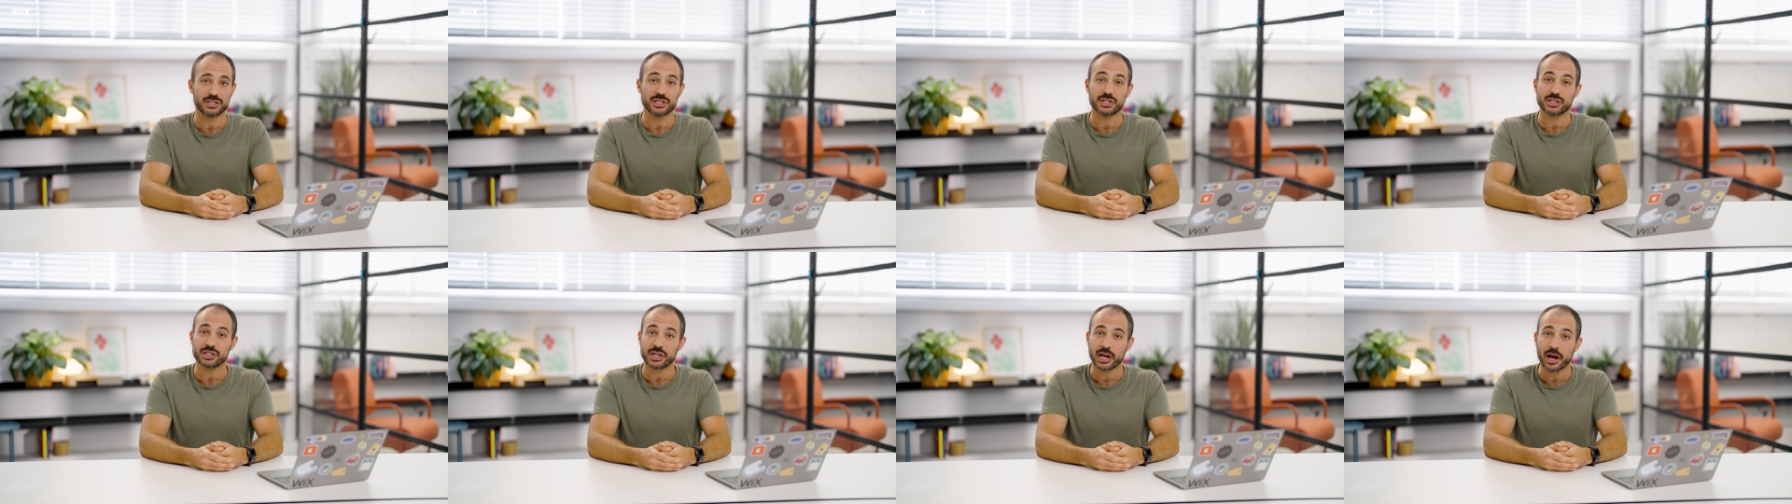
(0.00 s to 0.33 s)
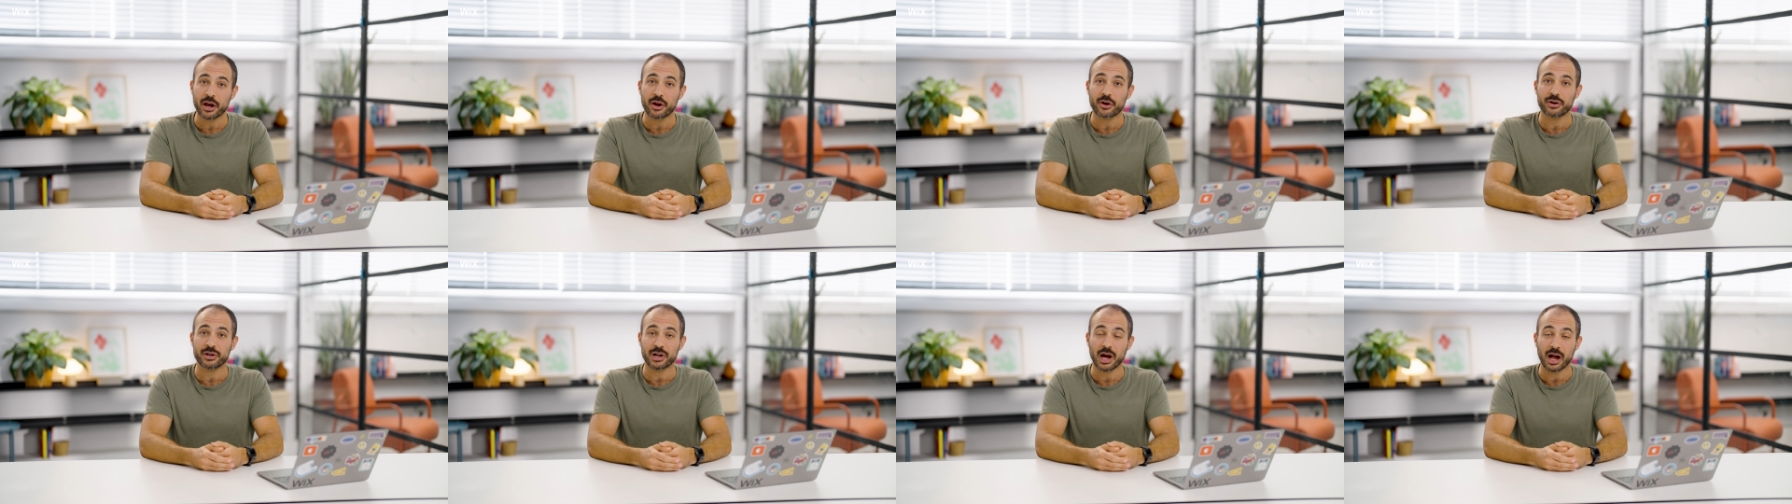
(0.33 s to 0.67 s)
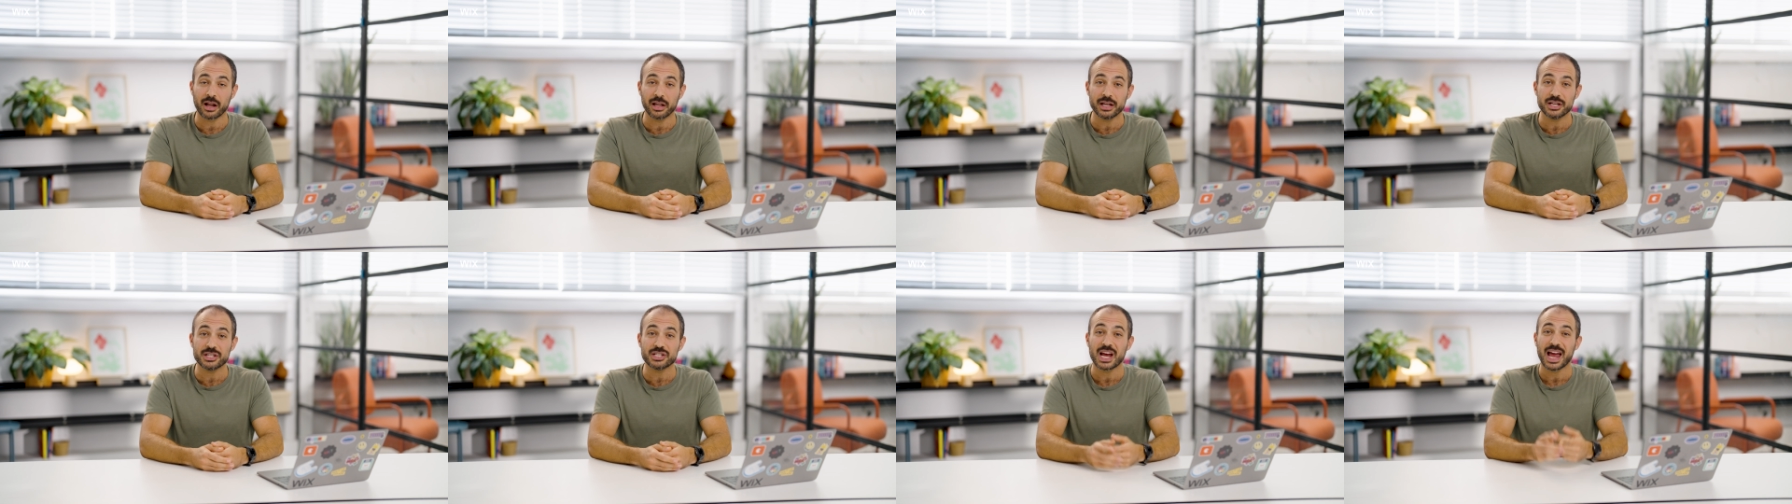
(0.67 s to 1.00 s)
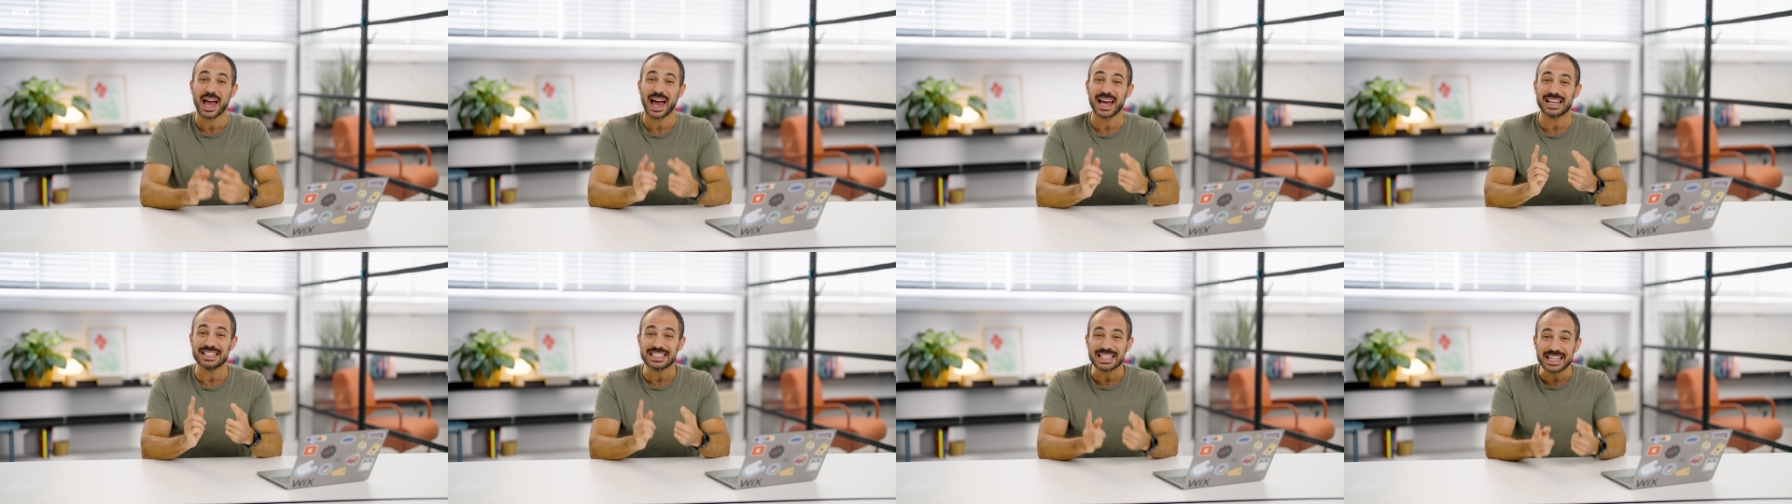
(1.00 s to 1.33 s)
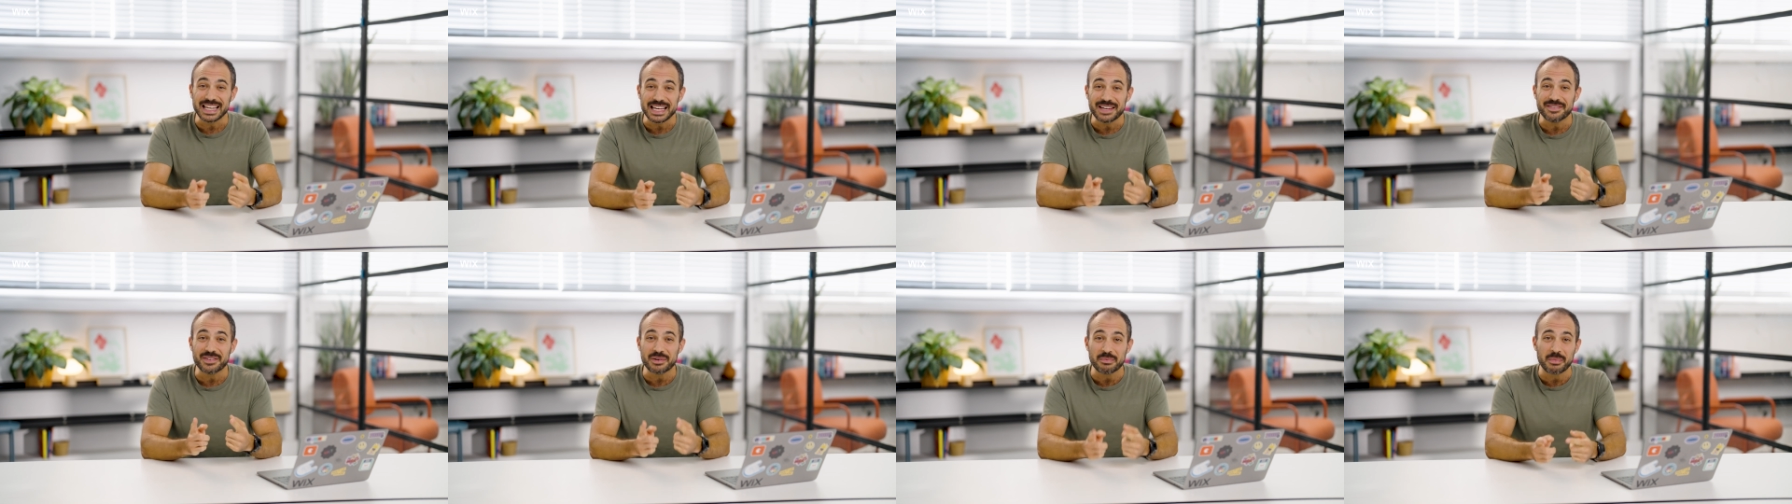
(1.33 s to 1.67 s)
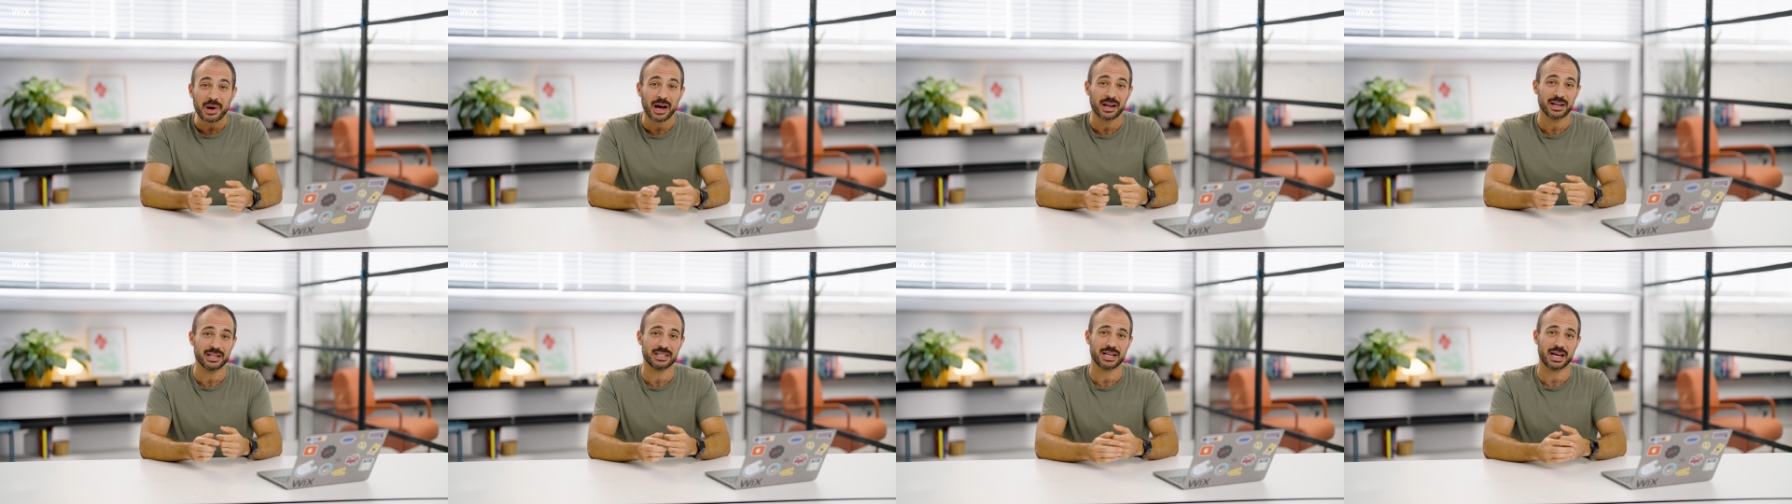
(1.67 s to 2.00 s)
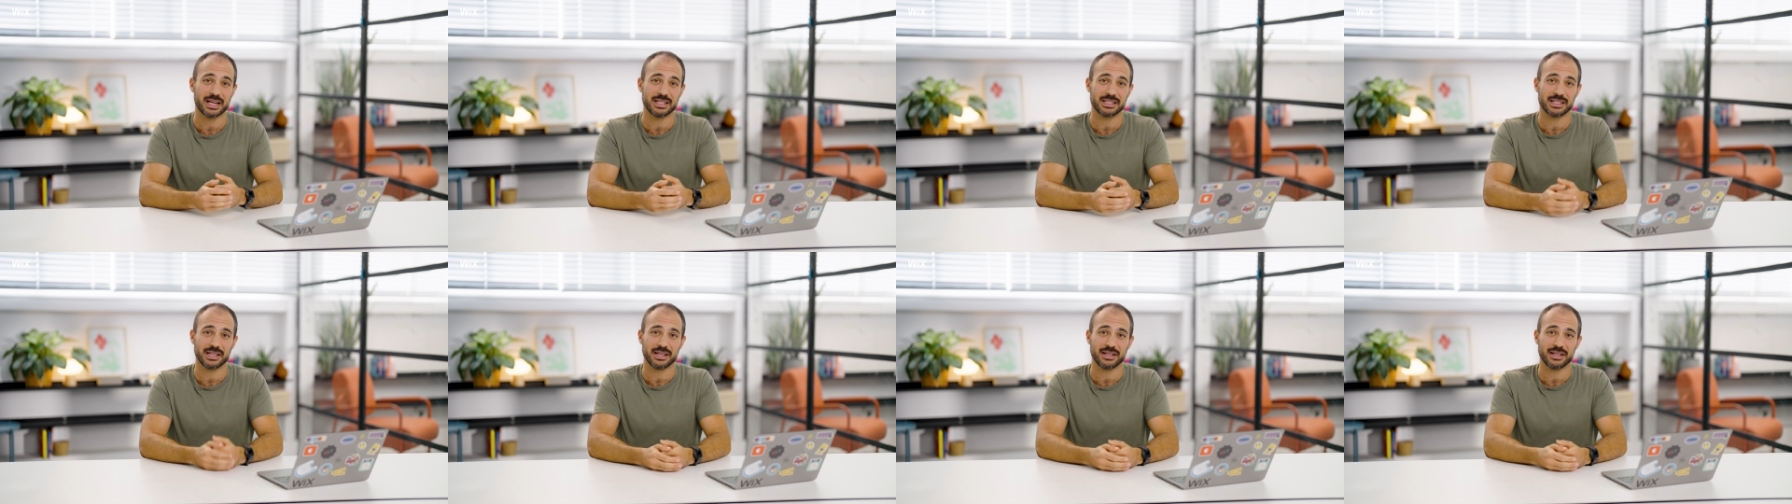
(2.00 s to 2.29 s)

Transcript: to share your knowledge and even monetize